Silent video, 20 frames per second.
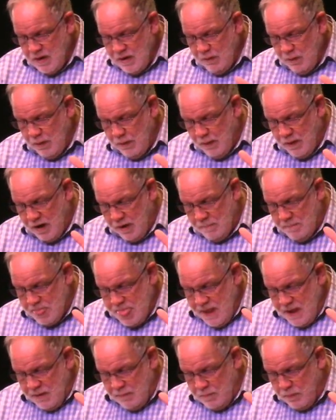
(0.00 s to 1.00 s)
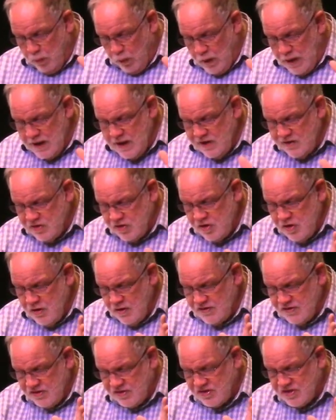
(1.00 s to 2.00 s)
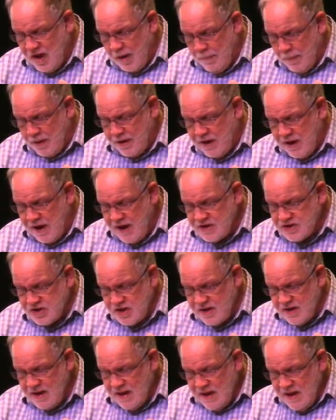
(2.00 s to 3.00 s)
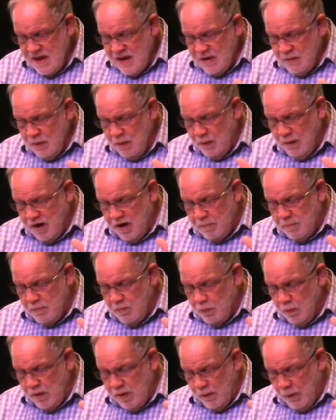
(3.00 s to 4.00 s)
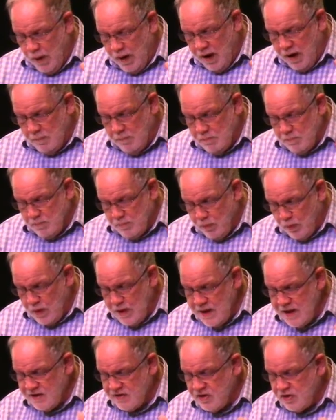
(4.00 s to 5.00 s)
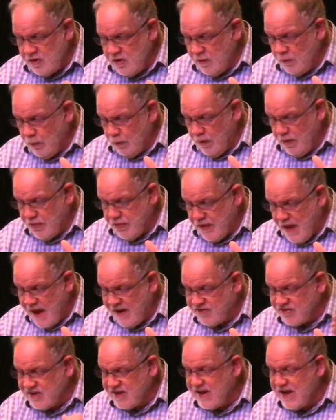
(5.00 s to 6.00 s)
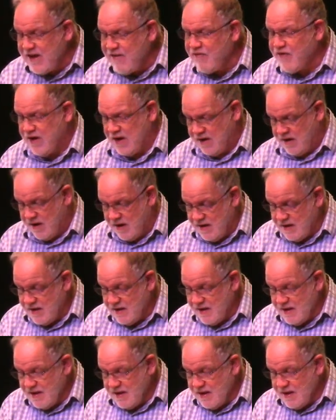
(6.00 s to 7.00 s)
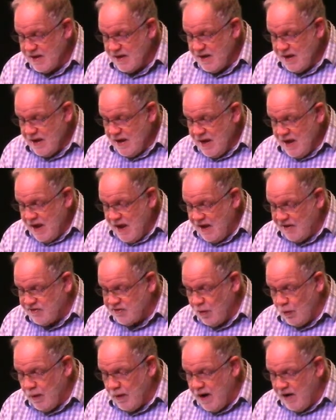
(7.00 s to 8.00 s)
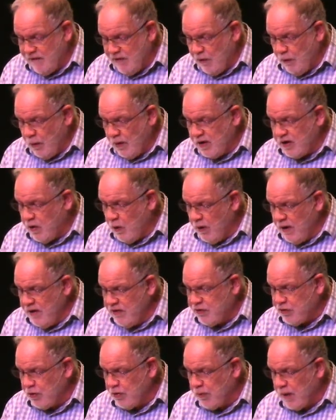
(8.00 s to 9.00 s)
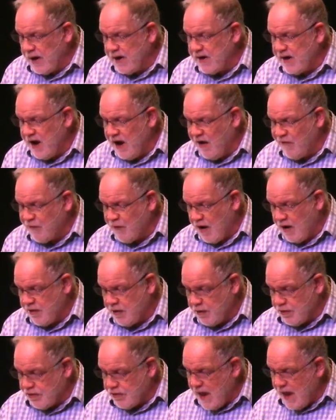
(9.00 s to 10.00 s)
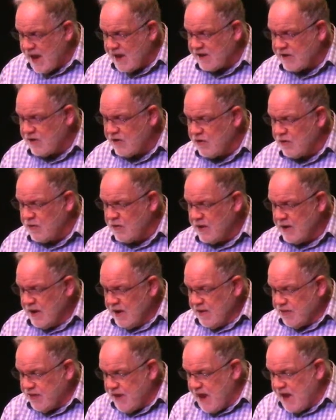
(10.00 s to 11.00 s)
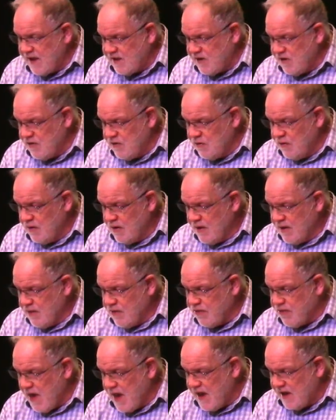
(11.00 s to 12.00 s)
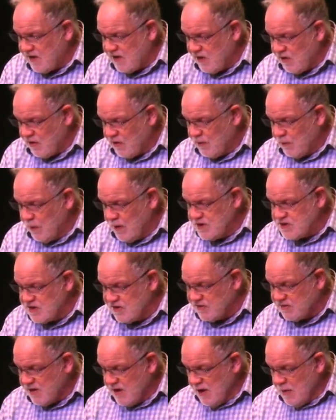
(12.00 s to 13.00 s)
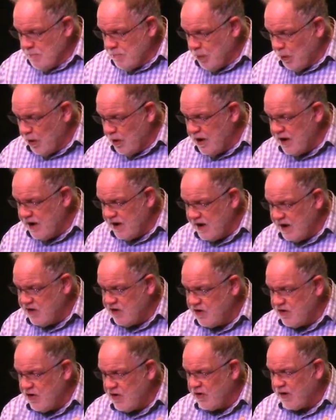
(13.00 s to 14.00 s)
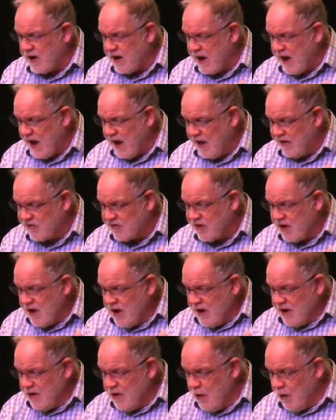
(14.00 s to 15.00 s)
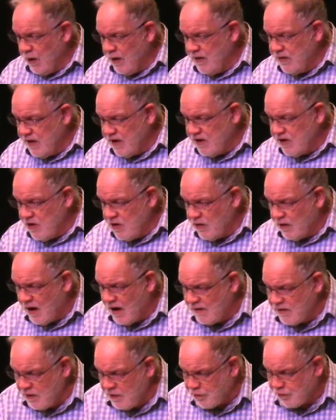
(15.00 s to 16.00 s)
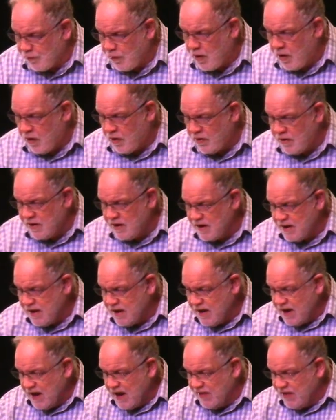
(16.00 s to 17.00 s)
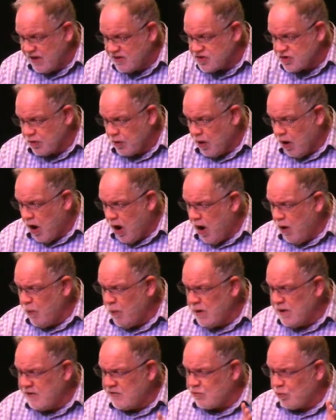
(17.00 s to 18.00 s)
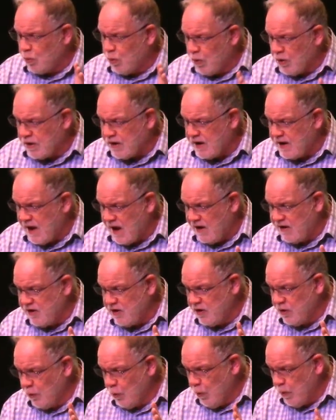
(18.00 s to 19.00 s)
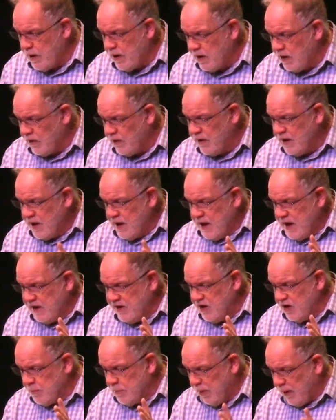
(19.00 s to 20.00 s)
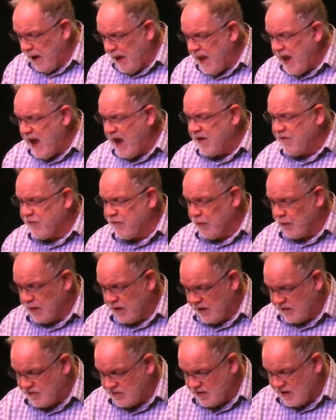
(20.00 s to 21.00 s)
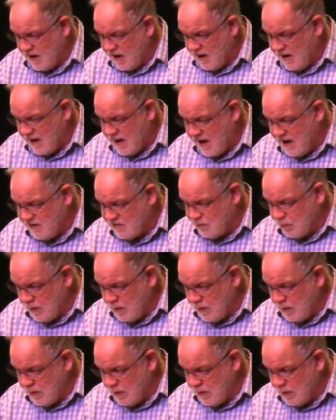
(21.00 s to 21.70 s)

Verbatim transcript: We want to bring it to you as a supplication. We want to, we want to bring it to you with thanksgiving. And so, whatever we're going through right now, Father, thank you, thank you, thank you. We just put it into your hands, knowing that you're on the throne and that you're always working out your will and your plan for us uh, as